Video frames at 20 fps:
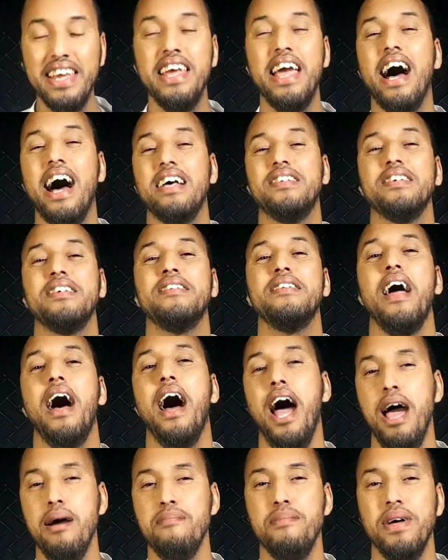He asked
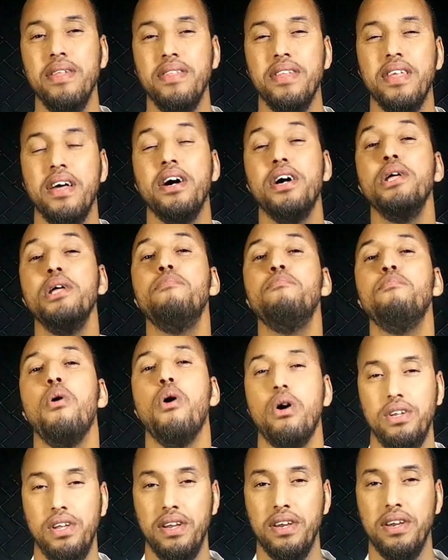Ahmed.
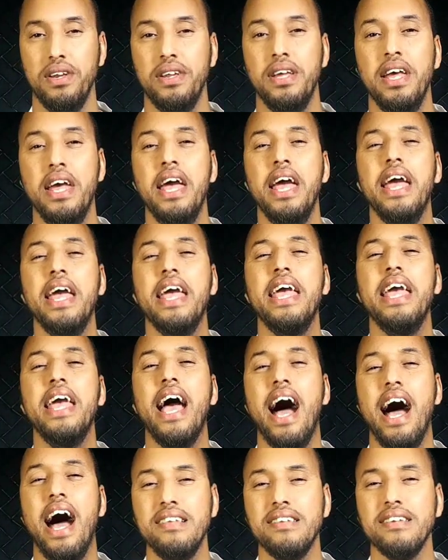Reported. He
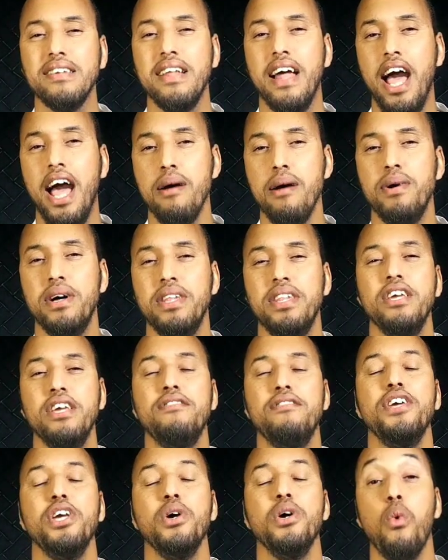asked Ahmed
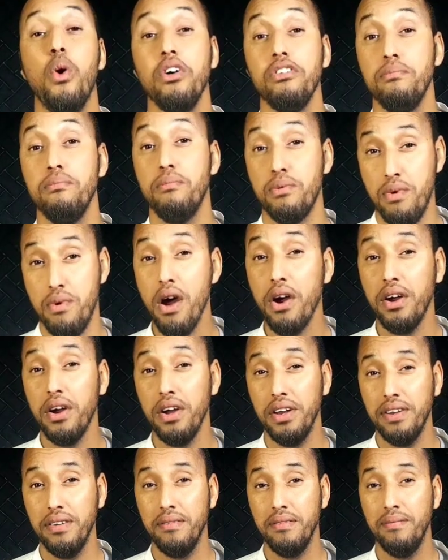if he was
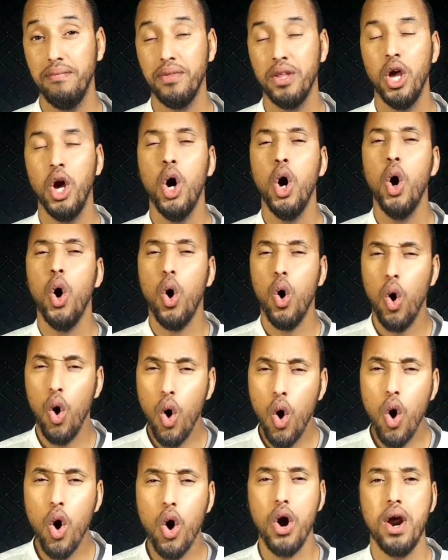Moroccan,
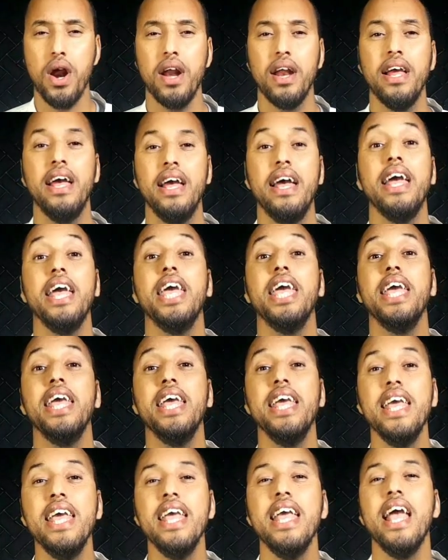or
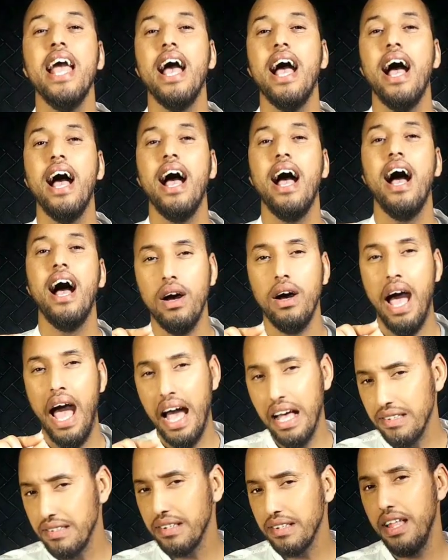he
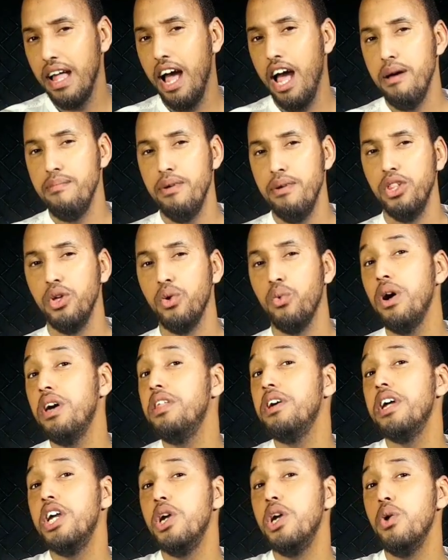asked Ahmed
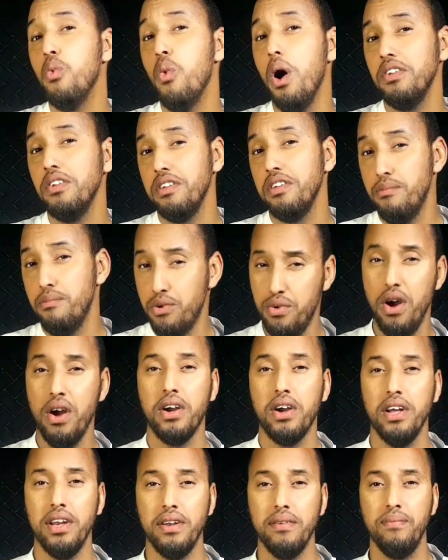whether he was
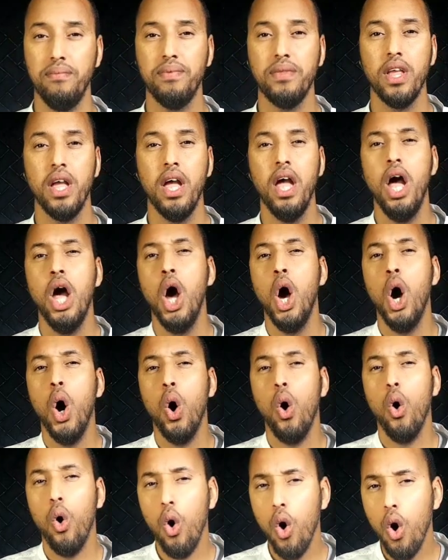Moroccan,
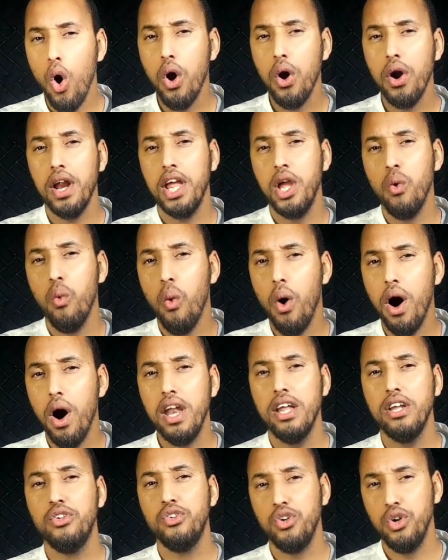or he
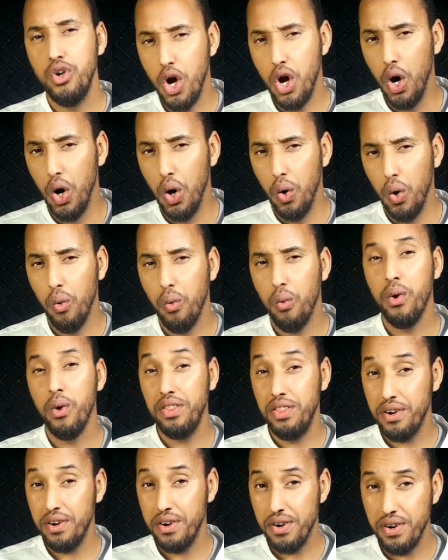wanted to know
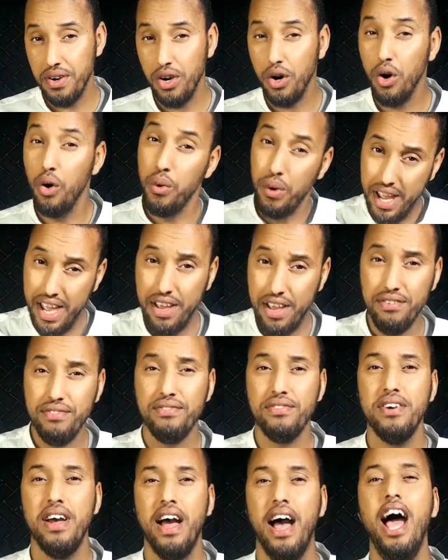whether or if
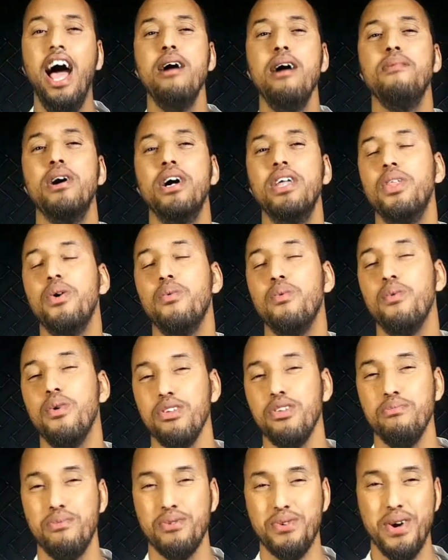Ahmed
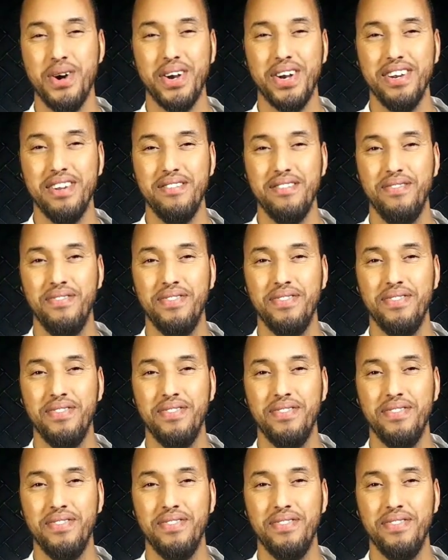was Moroccan.